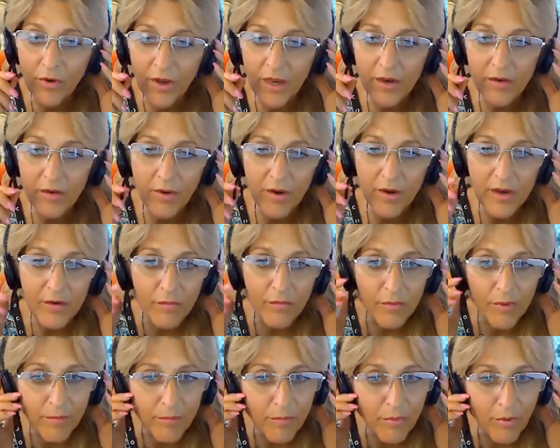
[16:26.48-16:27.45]
getting ready to
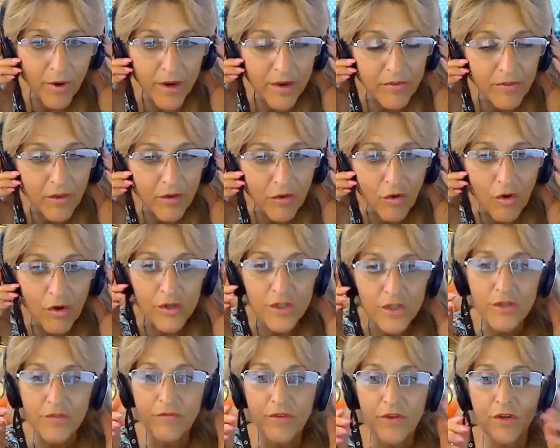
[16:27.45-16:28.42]
rebrand the launch
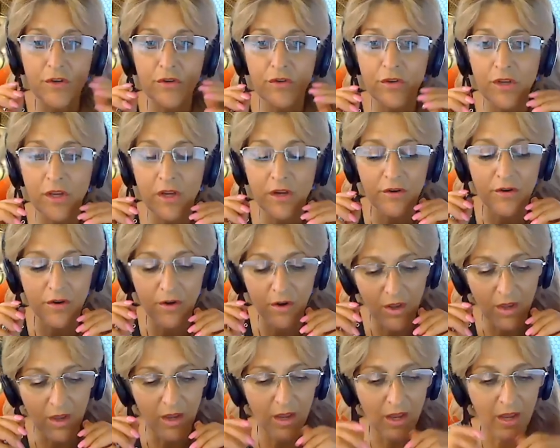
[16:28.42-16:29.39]
of the new year
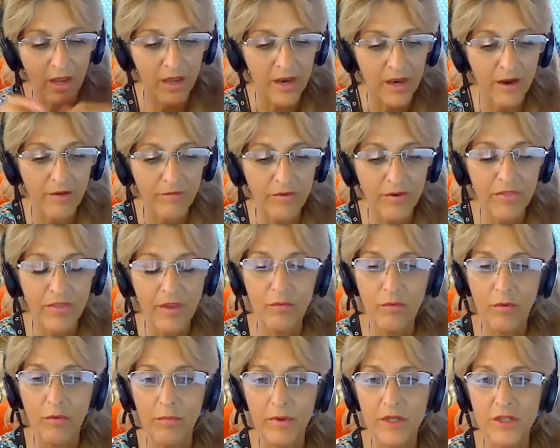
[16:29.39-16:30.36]
and everything
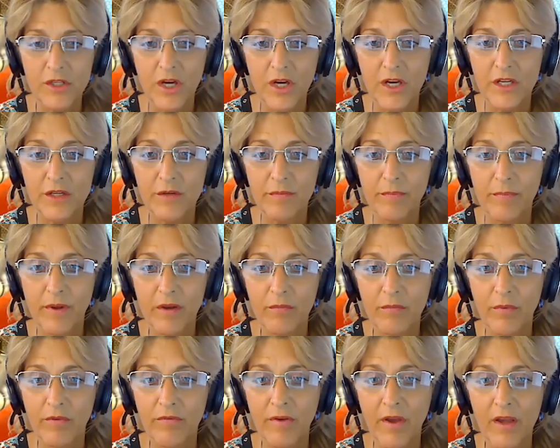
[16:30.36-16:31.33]
will be changed but
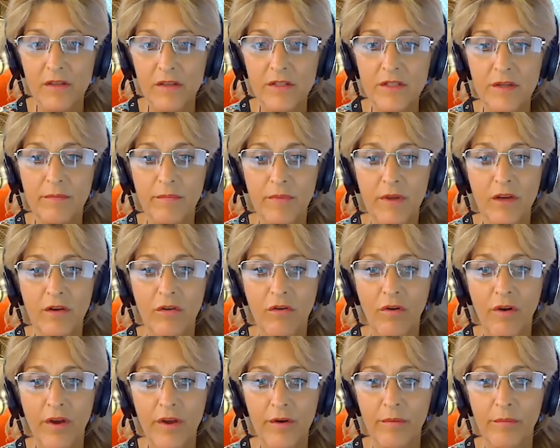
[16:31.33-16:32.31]
we've had some
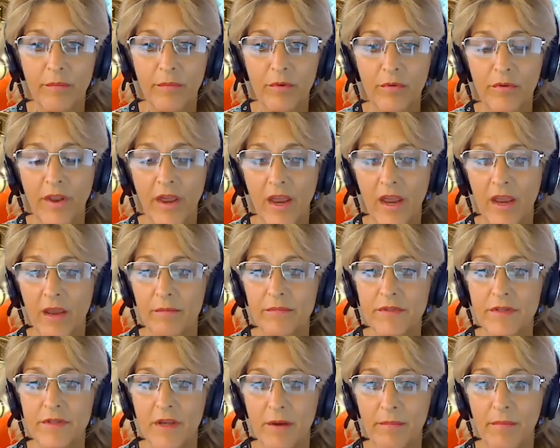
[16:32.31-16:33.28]
incredible names
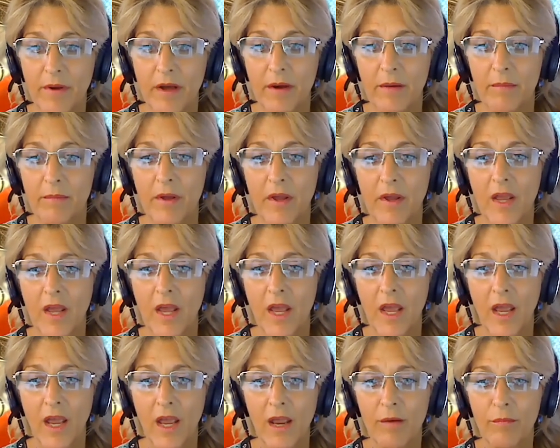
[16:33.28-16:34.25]
come up
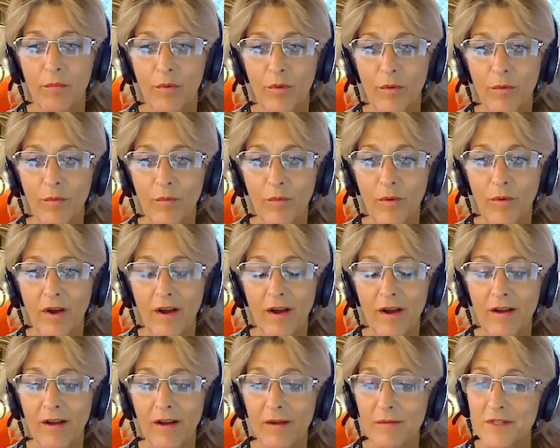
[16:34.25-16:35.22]
and we're
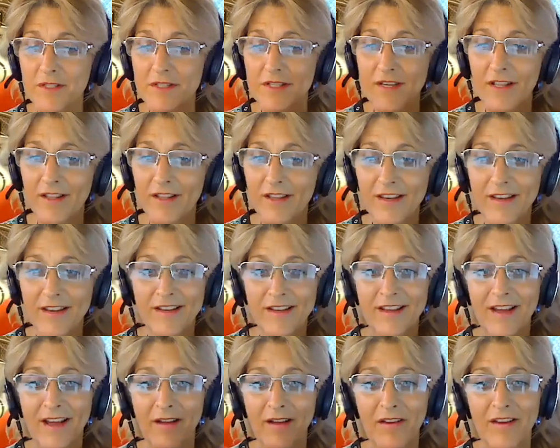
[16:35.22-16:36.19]
uh, i'm just telling you
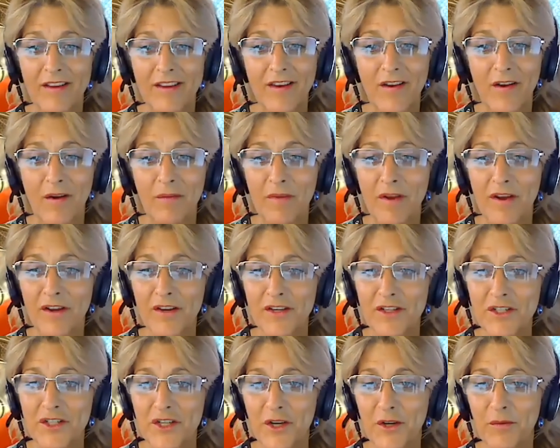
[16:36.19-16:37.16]
I, you know i'm not going
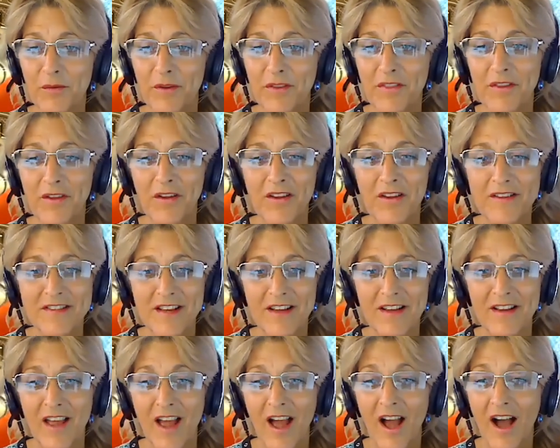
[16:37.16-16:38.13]
to share with you because i
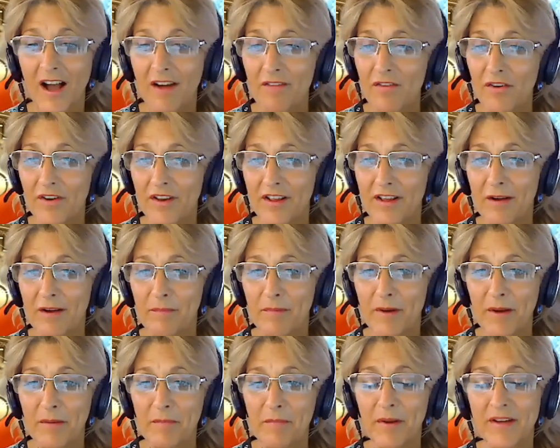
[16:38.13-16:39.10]
i've already got
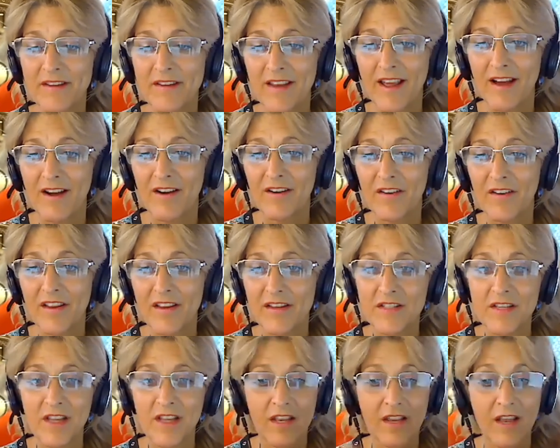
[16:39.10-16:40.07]
mine picked out
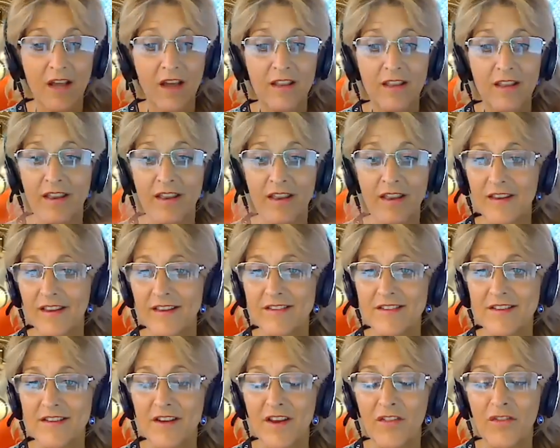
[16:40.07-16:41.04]
it's it I, and
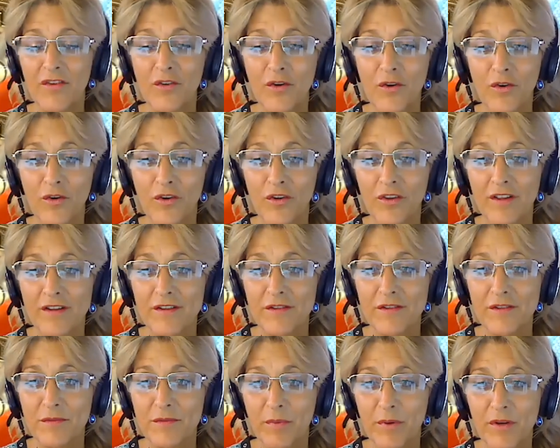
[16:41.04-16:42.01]
it's another girl
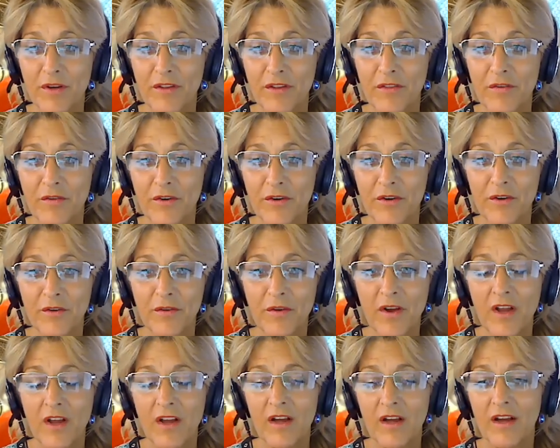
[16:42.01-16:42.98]
who's put it through
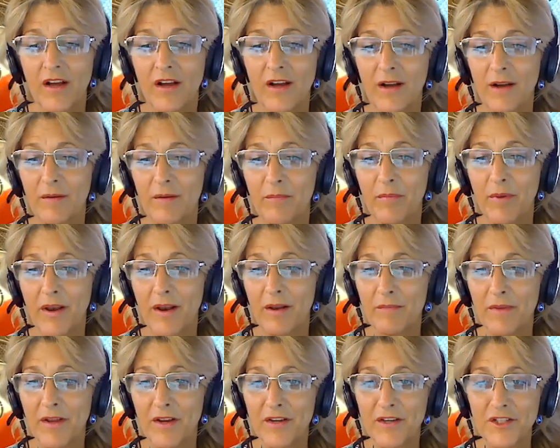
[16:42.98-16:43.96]
uh, but I'm
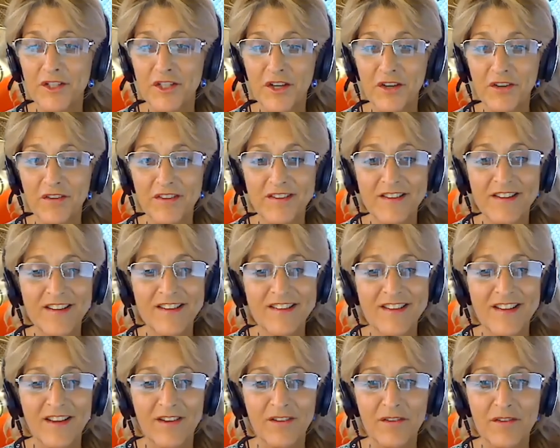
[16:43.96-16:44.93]
not going to share the
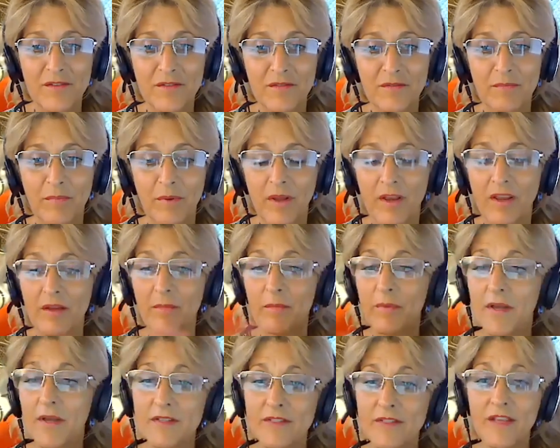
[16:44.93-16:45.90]
details, but
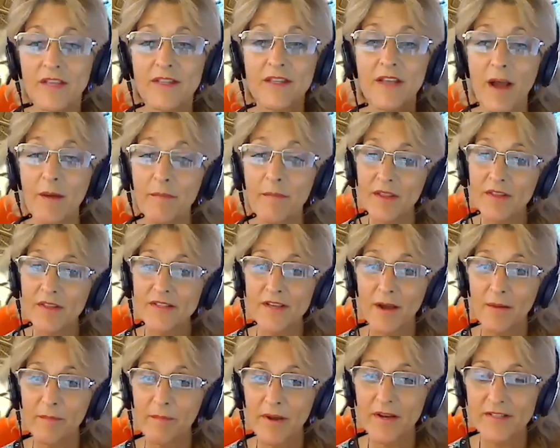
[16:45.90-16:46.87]
because it, it's
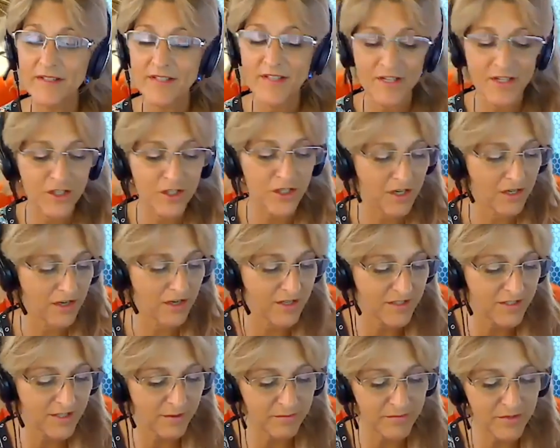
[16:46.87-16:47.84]
not my decision,
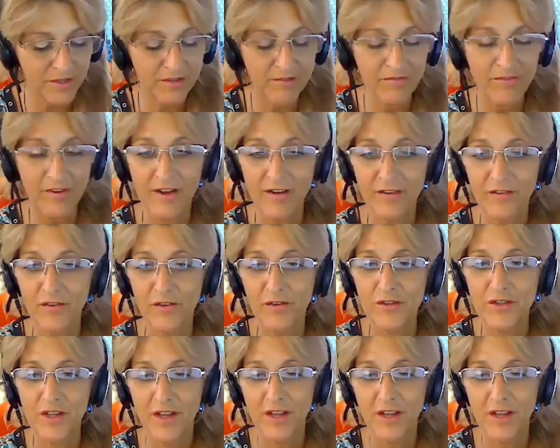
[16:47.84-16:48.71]
it's up to the founder.